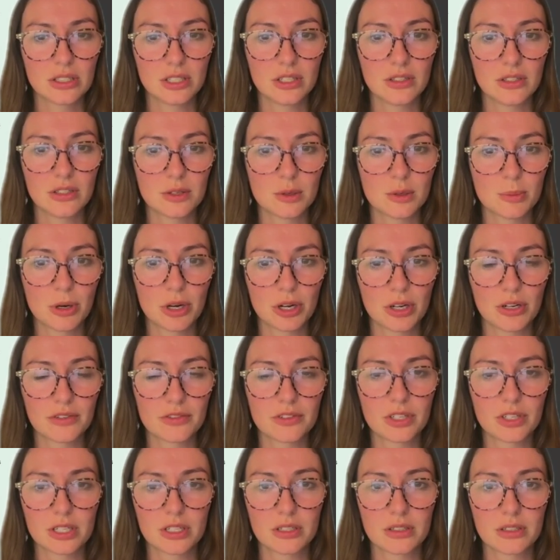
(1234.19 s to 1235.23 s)
are part
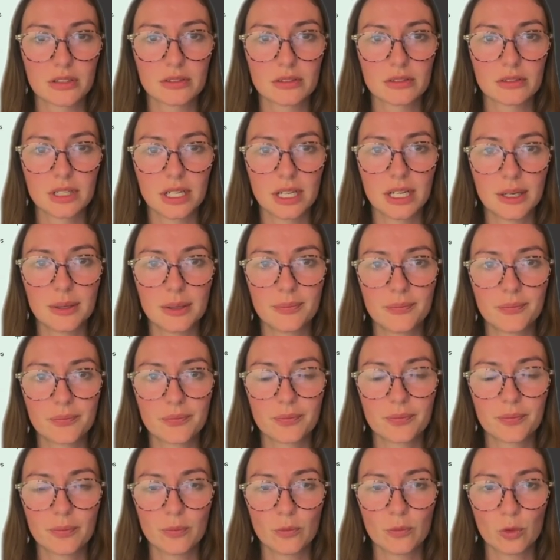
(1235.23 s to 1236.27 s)
of her
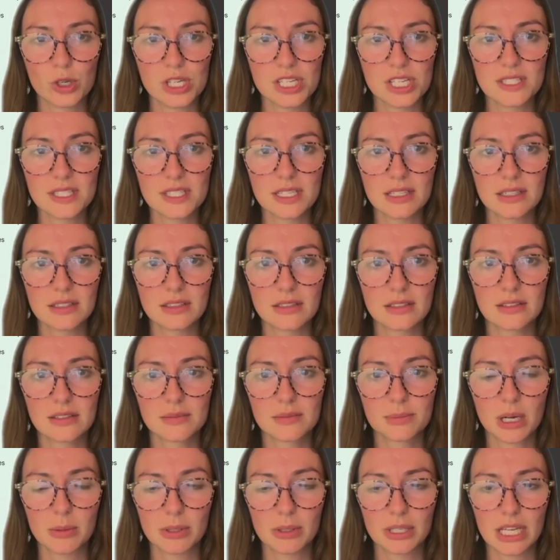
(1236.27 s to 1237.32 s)
recent
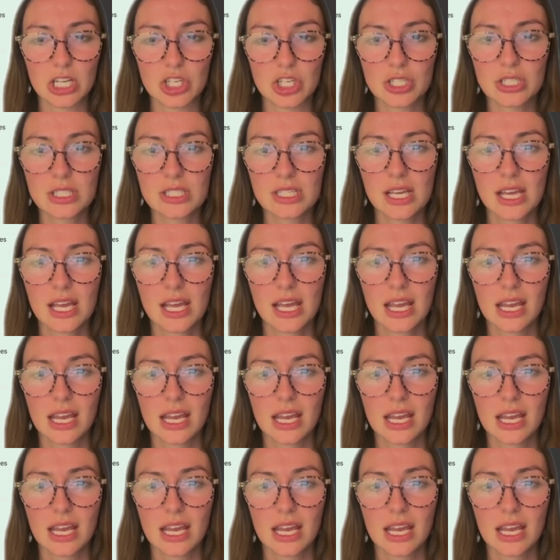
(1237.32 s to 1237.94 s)
publications.